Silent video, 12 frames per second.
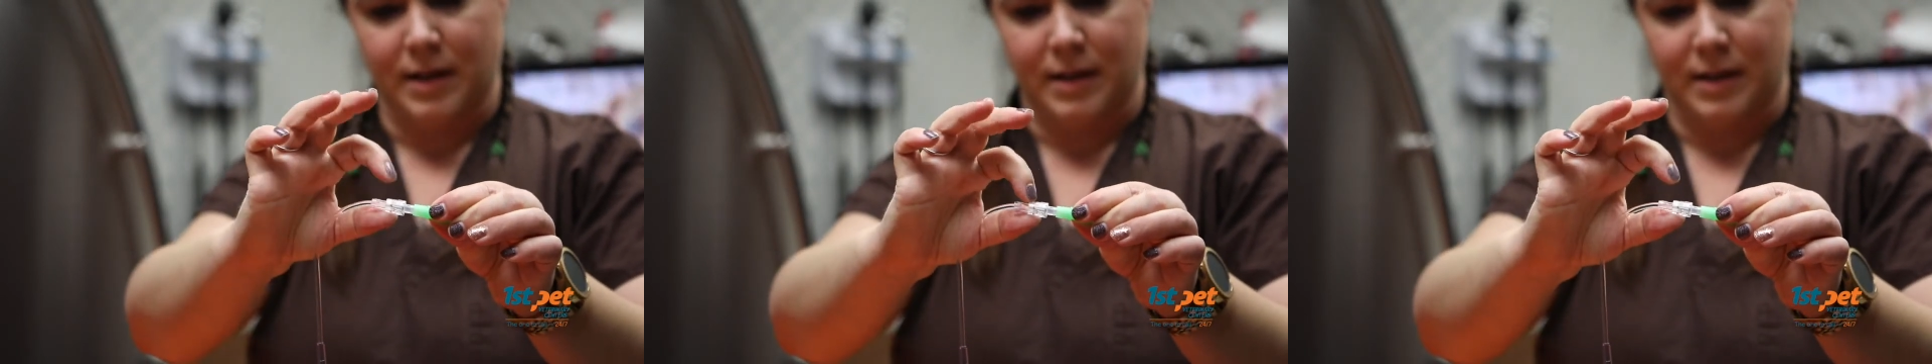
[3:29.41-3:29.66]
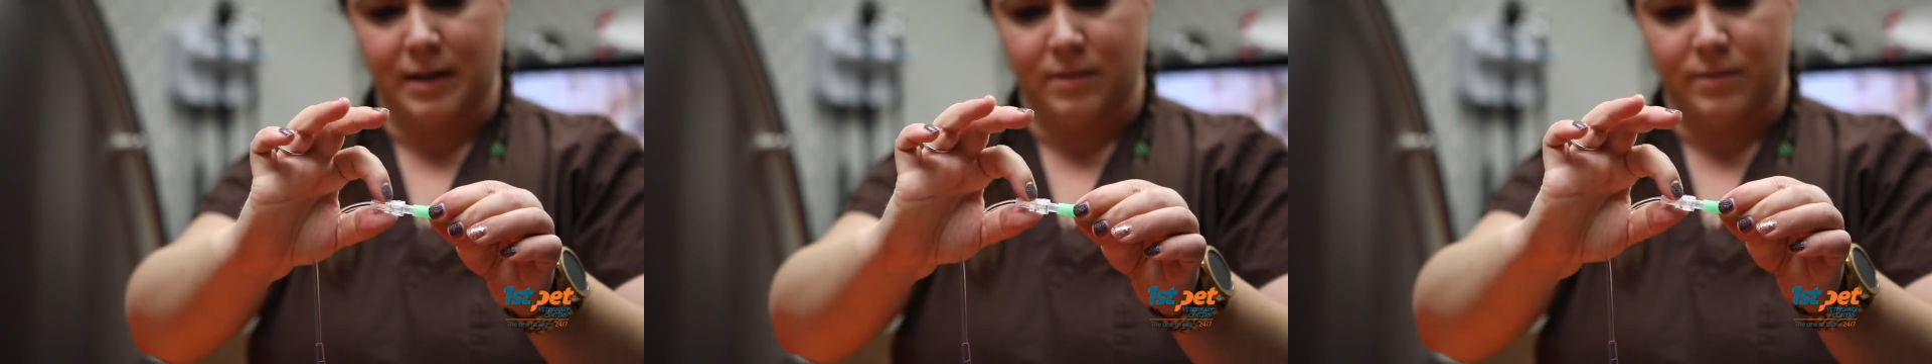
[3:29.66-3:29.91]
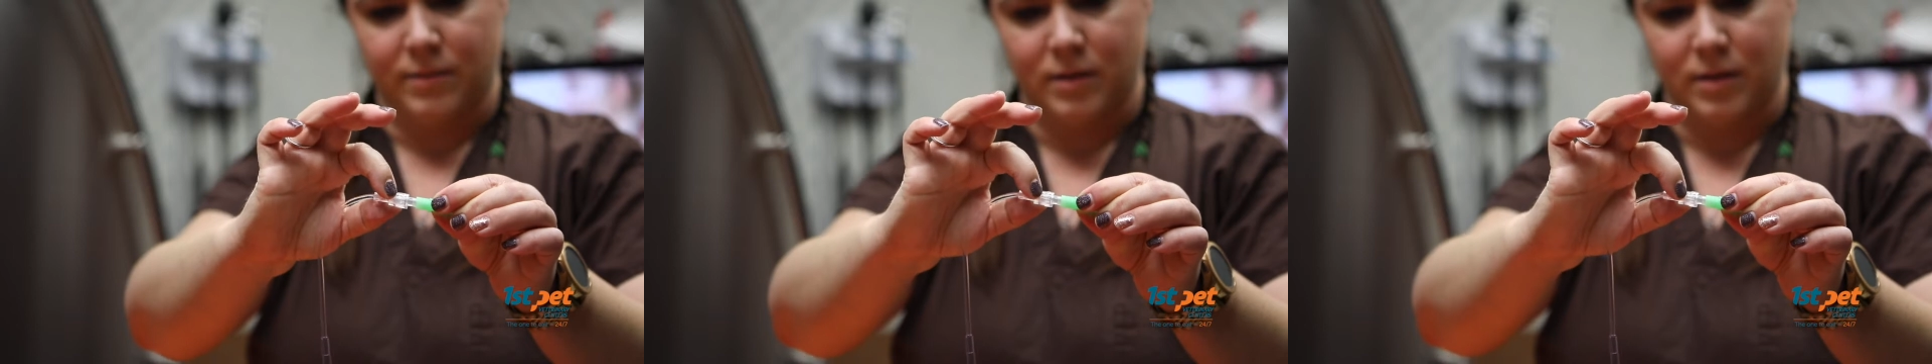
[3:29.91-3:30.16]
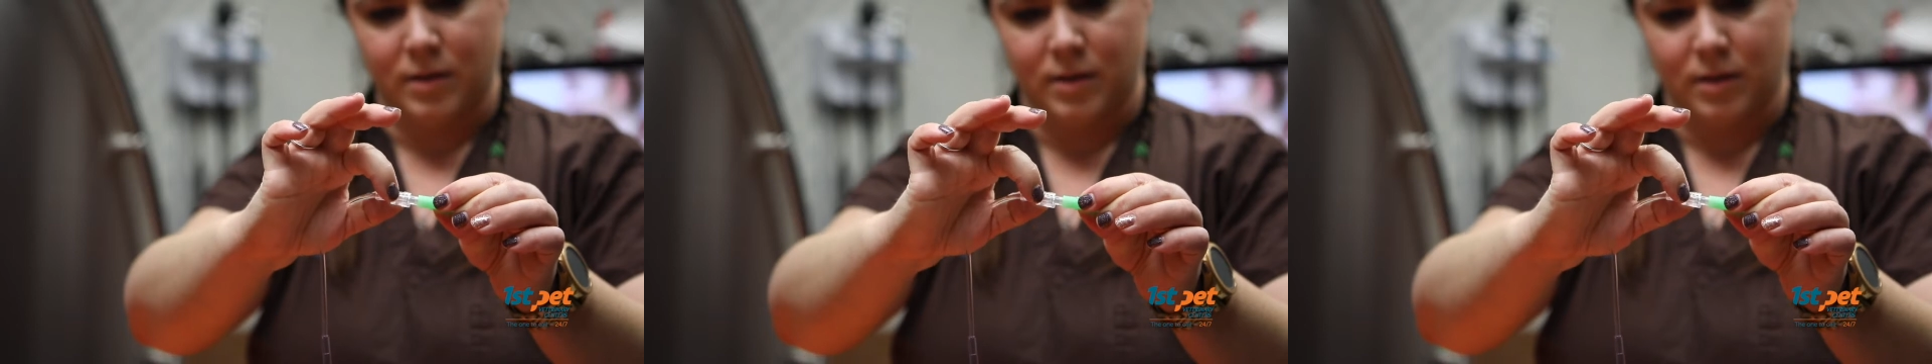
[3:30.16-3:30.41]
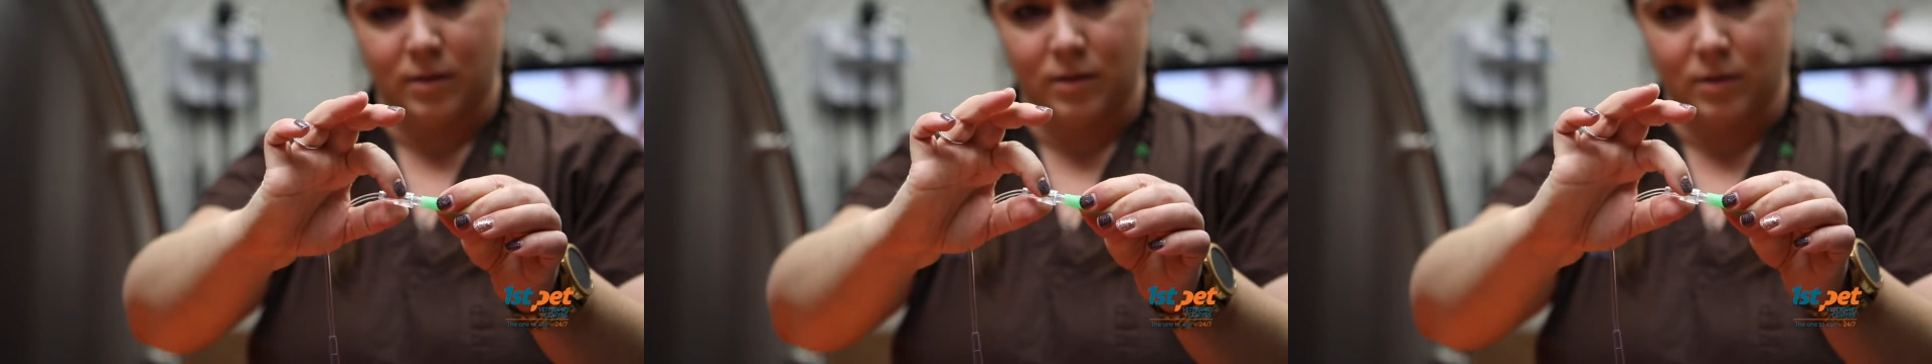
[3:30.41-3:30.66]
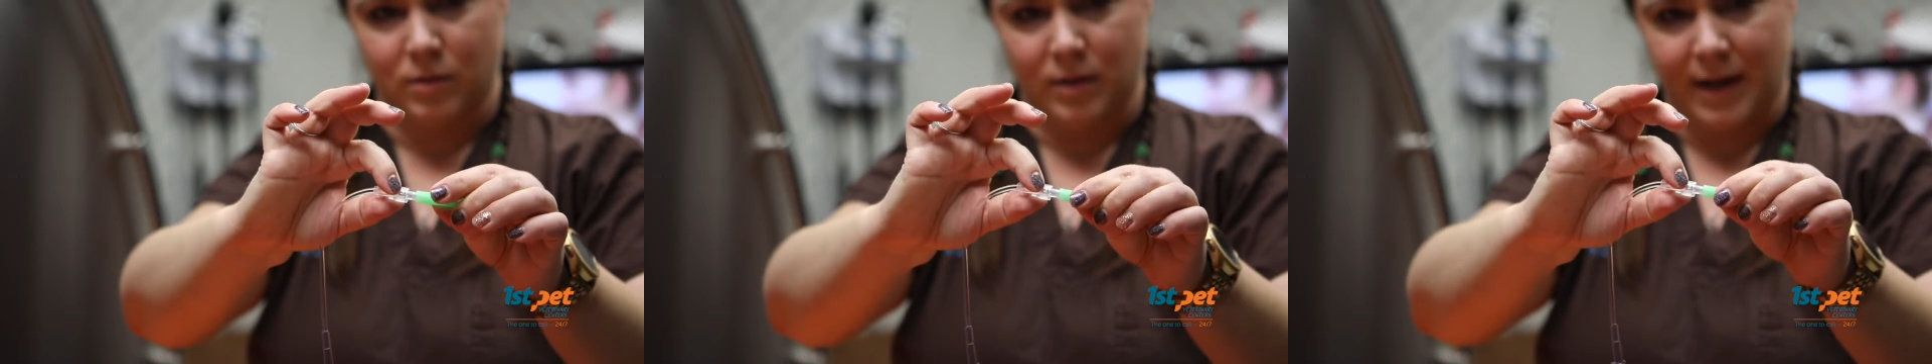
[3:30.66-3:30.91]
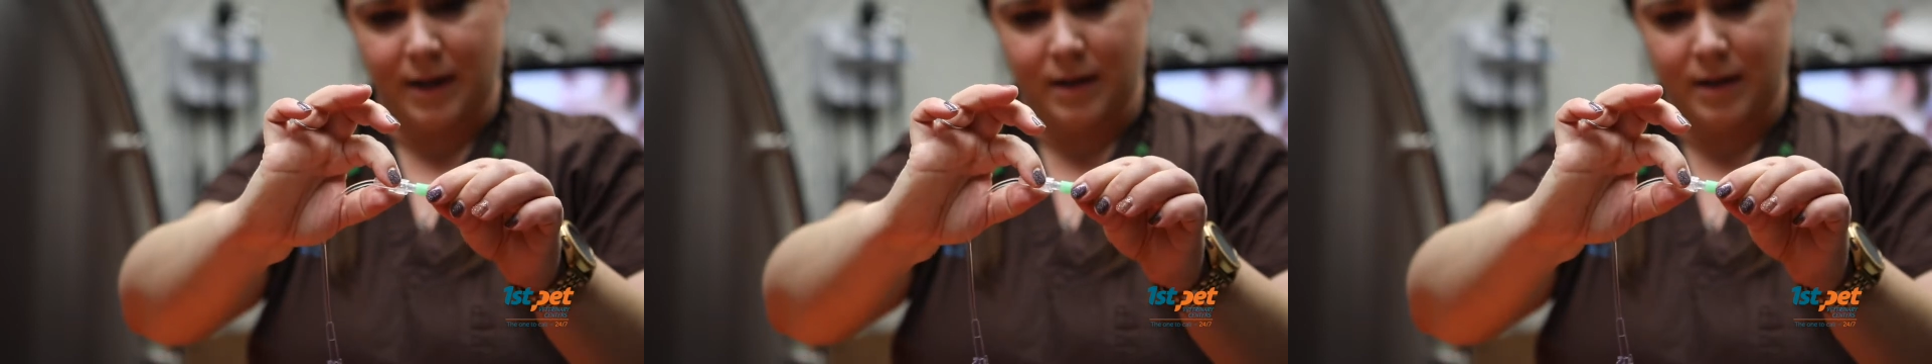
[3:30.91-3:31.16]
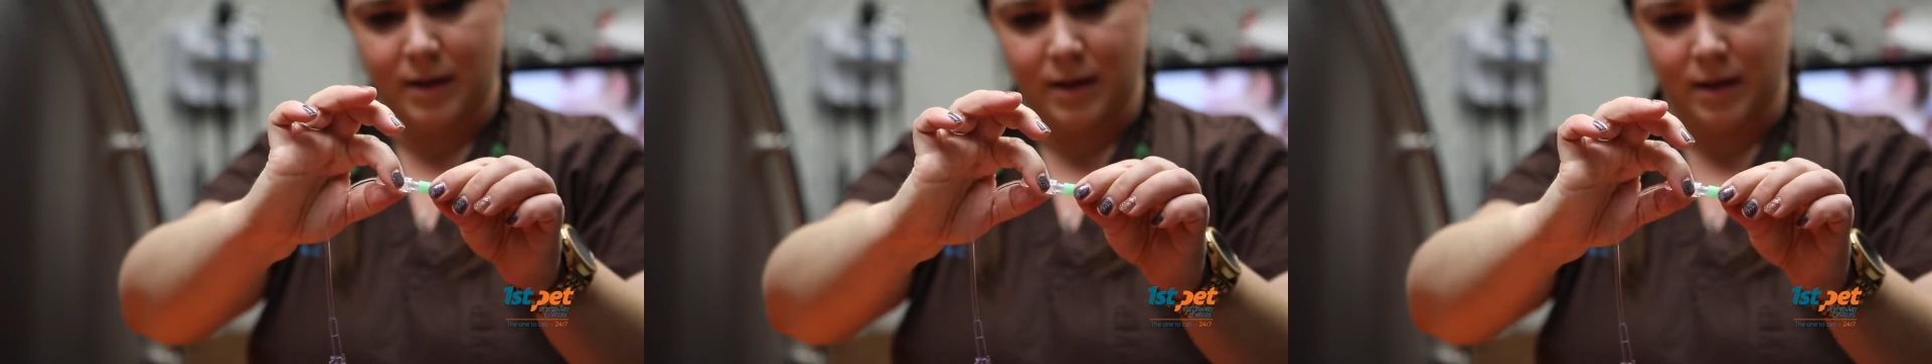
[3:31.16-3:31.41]
and give your little
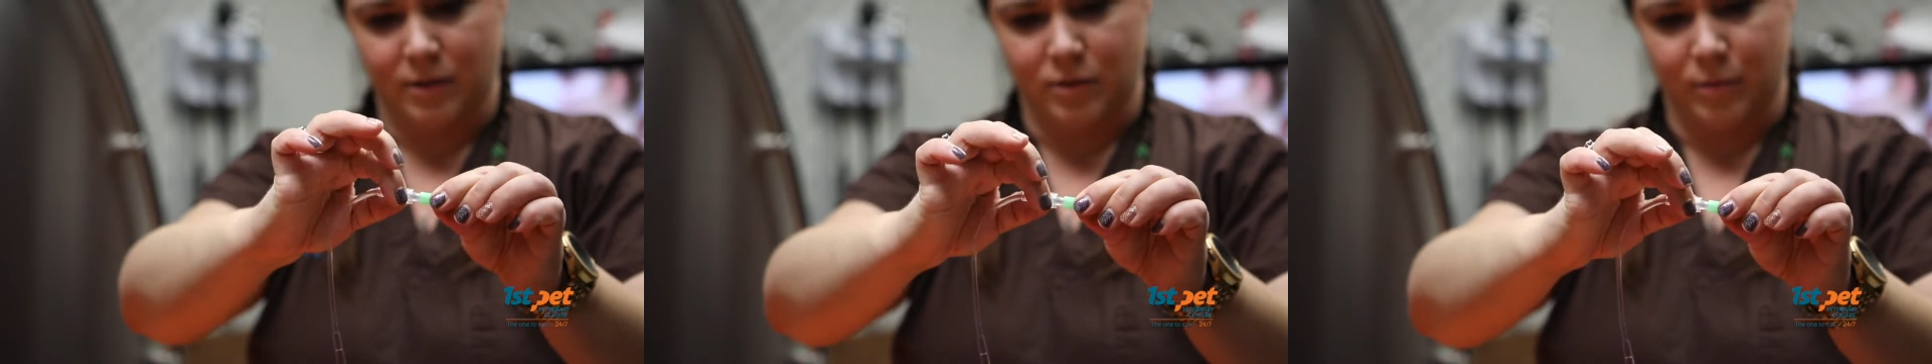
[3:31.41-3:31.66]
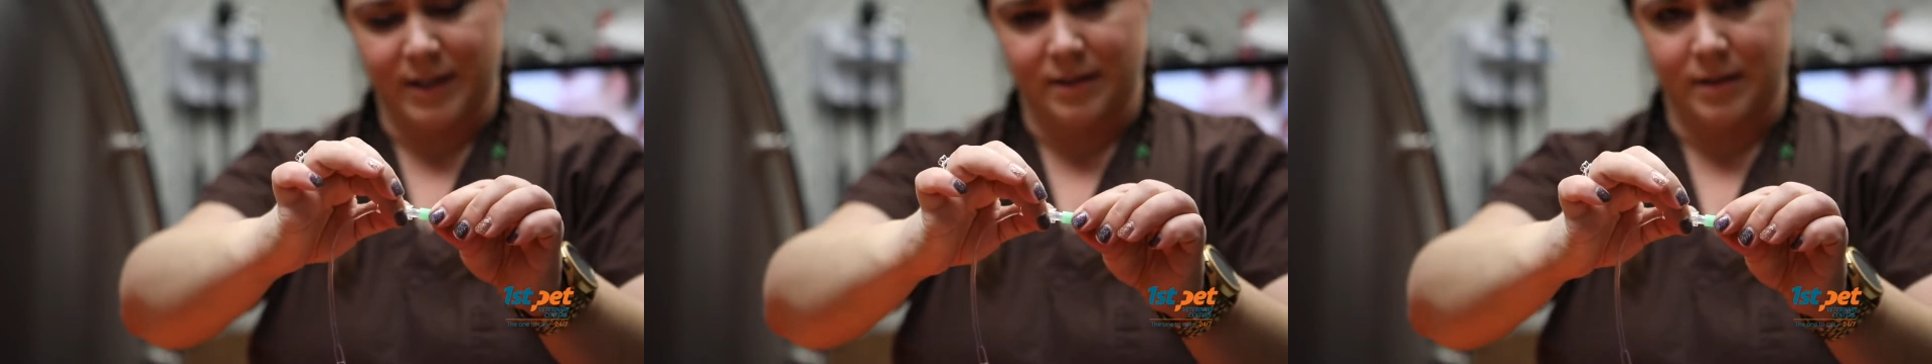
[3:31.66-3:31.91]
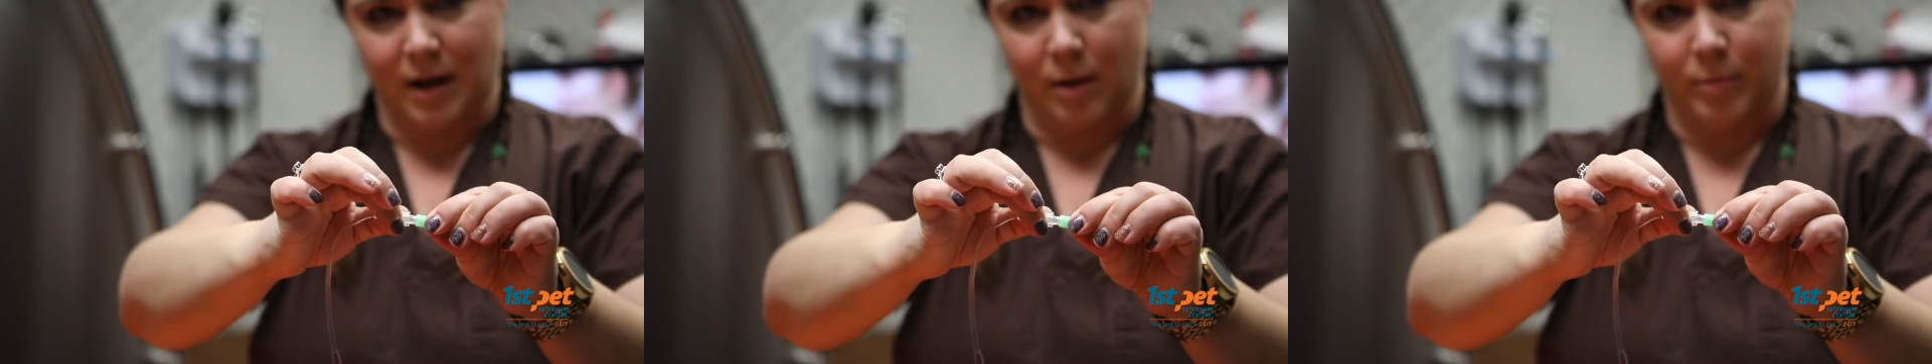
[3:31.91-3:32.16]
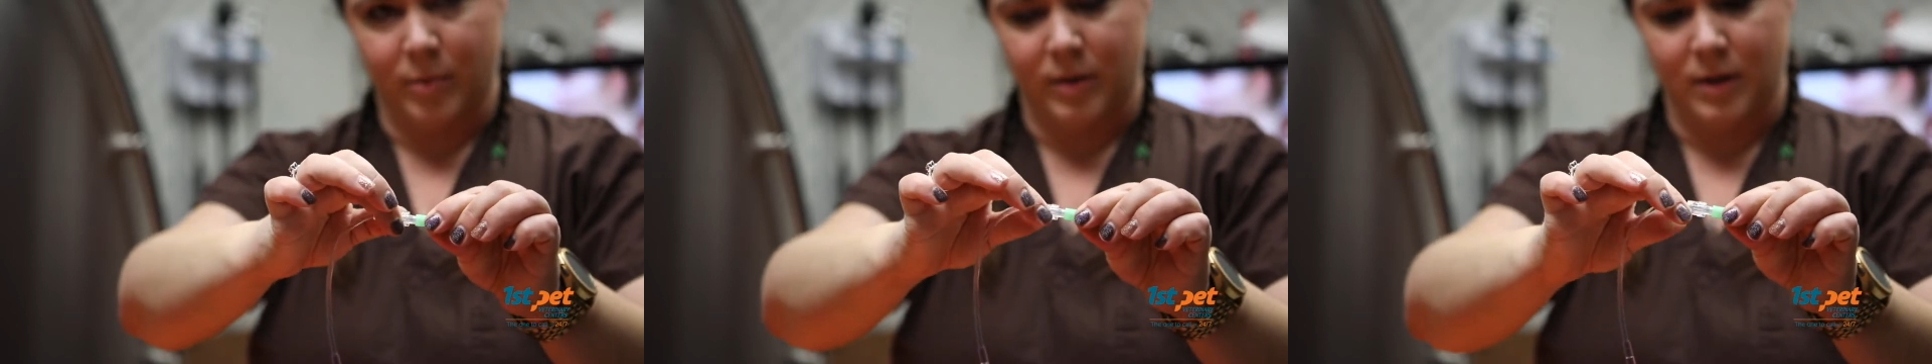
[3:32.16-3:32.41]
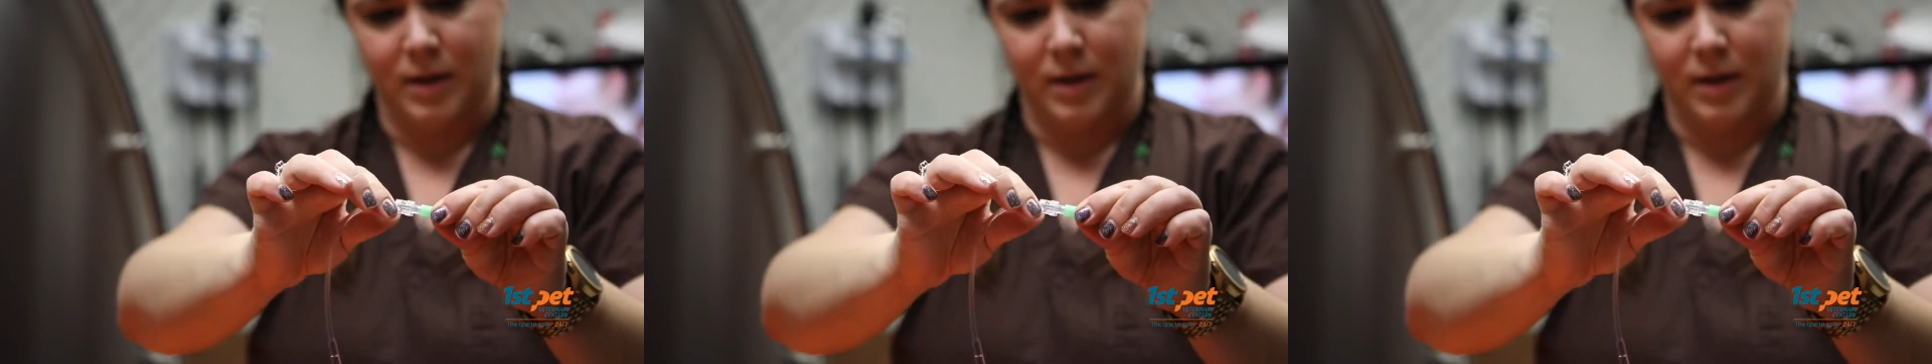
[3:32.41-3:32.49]
line a twist up.